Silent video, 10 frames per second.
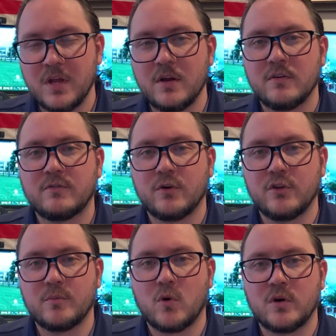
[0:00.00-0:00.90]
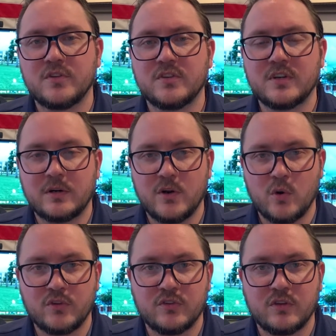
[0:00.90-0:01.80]
Furthermore, Cesario
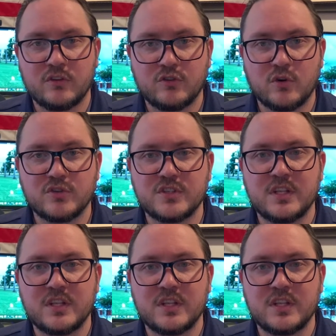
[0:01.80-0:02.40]
asserts